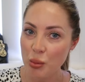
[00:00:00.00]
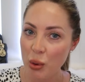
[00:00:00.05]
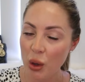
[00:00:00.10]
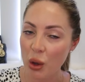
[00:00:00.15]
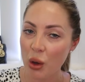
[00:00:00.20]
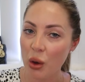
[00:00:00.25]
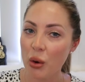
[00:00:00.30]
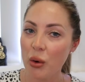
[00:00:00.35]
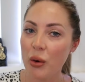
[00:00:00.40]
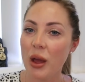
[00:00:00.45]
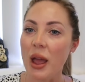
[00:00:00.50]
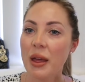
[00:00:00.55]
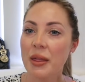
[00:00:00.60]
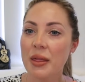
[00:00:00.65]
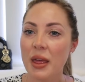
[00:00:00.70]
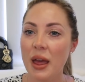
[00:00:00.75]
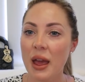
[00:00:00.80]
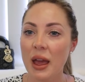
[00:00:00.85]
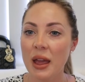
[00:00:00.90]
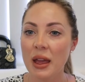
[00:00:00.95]
pearl, and
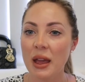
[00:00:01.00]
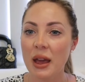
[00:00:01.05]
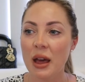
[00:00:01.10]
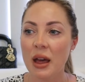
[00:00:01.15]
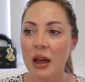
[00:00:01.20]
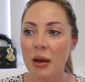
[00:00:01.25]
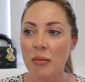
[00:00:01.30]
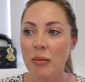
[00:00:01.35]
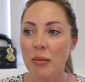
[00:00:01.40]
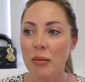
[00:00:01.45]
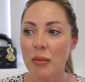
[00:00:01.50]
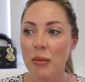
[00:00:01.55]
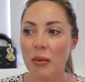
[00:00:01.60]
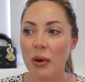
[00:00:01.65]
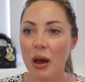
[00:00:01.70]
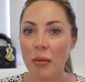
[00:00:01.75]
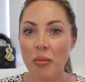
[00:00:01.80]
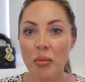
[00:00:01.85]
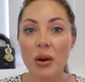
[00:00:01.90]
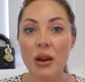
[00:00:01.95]
they are
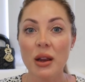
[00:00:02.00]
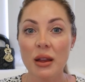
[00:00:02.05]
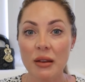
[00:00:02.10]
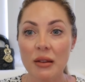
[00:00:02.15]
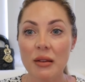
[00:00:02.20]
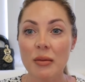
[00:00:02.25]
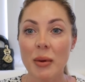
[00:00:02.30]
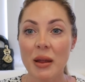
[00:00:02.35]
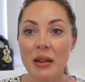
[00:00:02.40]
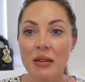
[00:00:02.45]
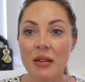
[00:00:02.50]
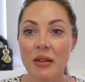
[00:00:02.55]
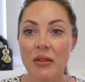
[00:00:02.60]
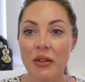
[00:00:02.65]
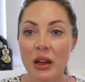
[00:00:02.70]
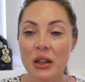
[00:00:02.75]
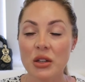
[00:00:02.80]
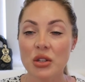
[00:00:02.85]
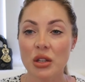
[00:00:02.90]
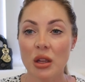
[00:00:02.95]
pretty expensive
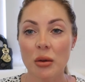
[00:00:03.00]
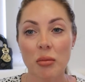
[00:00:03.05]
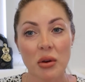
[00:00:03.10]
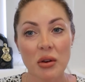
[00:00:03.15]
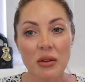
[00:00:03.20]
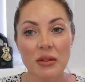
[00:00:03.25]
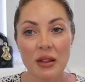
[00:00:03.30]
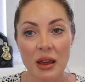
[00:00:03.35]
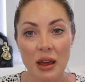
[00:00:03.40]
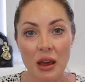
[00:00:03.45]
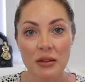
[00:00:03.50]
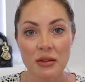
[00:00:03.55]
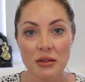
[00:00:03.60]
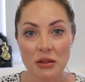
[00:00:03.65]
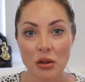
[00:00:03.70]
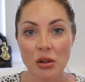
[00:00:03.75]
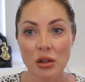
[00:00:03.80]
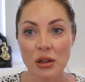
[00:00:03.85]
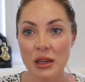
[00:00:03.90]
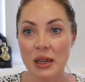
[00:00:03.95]
actually because they are
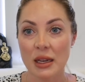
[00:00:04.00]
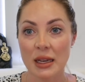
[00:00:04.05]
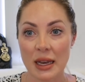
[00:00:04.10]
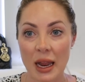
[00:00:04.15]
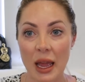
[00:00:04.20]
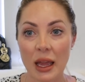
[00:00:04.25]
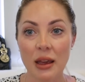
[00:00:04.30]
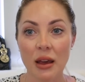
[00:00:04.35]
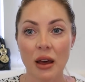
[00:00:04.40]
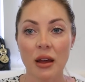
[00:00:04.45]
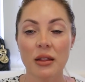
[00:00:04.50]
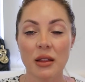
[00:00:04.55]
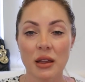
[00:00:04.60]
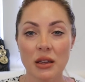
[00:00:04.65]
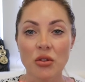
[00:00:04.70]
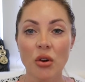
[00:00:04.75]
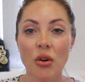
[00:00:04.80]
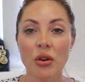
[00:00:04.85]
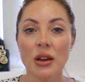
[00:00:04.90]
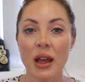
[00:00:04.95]
solid nacre. They
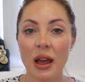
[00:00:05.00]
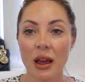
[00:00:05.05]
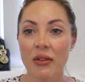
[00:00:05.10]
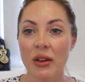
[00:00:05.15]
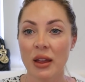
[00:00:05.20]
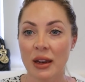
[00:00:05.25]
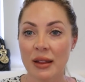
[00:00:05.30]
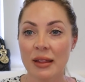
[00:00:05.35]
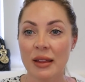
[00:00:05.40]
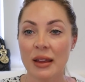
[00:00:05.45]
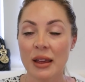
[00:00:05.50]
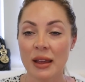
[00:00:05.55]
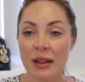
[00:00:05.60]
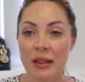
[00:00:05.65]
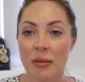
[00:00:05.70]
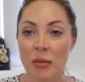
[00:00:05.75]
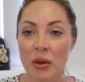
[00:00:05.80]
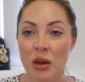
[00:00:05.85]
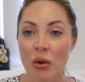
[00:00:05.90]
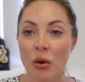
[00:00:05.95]
don't have anything in
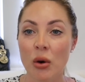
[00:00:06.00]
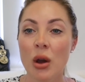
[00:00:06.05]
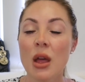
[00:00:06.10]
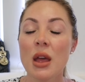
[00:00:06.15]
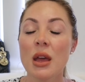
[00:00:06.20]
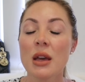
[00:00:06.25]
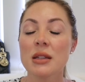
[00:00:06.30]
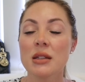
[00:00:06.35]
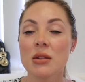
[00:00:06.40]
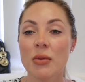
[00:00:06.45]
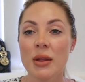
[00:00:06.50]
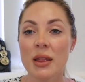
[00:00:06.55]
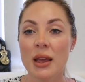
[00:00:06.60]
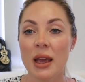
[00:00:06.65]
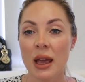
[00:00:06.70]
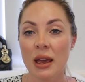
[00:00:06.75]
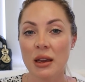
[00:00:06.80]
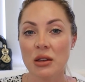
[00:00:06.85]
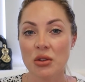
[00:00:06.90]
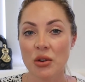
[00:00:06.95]
the middle. So when they
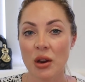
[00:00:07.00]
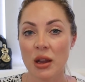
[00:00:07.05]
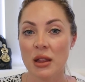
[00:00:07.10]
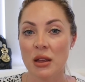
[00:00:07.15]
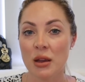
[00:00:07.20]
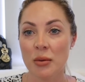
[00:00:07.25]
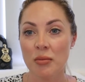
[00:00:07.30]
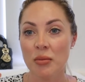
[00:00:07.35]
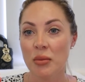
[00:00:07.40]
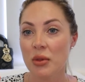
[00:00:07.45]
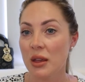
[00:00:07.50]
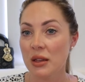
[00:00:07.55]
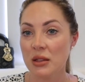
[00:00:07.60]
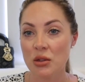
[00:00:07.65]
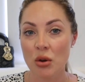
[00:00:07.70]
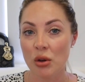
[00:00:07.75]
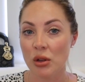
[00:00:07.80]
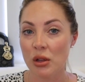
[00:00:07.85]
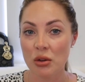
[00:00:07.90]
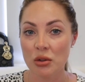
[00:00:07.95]
x-ray them, there's
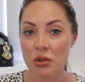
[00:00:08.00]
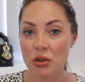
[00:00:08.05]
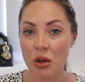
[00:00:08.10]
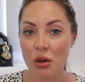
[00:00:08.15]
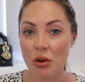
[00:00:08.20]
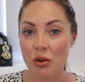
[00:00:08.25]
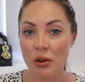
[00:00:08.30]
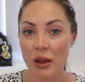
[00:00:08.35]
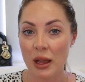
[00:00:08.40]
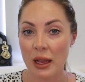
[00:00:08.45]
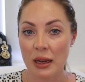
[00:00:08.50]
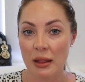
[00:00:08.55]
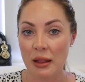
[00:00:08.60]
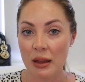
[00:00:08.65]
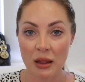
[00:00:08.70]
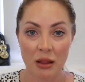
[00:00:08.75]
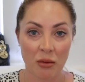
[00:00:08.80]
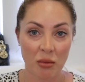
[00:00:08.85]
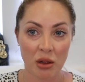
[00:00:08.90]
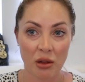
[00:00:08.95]
no little circle or
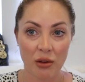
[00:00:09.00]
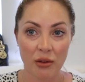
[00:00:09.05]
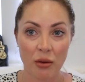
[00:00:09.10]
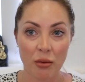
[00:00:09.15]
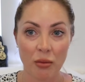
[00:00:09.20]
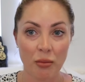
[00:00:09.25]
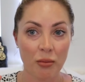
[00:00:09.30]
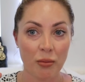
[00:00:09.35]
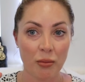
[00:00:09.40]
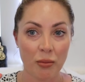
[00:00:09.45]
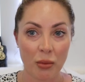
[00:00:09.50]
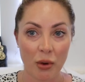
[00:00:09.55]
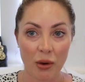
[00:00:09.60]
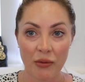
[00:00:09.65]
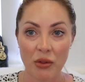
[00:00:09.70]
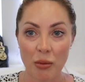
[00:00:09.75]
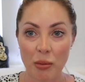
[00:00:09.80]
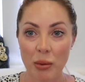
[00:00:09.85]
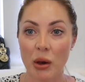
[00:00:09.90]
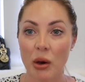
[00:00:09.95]
anything in the middle of
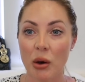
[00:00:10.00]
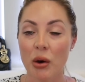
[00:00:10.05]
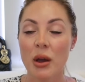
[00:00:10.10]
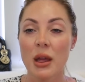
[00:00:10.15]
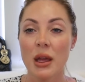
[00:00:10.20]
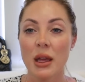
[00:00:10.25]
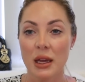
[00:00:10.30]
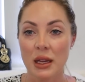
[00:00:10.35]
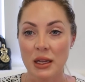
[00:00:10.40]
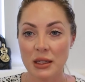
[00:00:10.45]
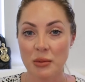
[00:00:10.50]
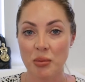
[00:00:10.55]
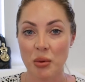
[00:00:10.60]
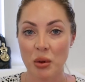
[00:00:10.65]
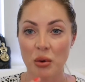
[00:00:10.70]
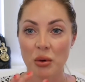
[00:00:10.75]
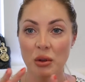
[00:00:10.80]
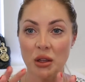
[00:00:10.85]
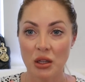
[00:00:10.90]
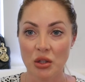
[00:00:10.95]
the pearl. It's
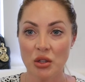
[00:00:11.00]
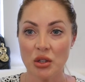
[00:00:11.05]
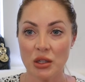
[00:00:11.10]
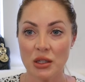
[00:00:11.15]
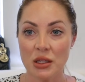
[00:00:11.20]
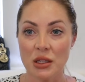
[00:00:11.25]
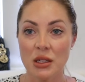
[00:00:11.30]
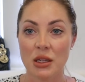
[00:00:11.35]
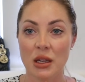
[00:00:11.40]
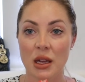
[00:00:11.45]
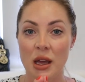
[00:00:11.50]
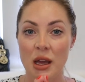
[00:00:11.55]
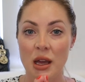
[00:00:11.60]
purely just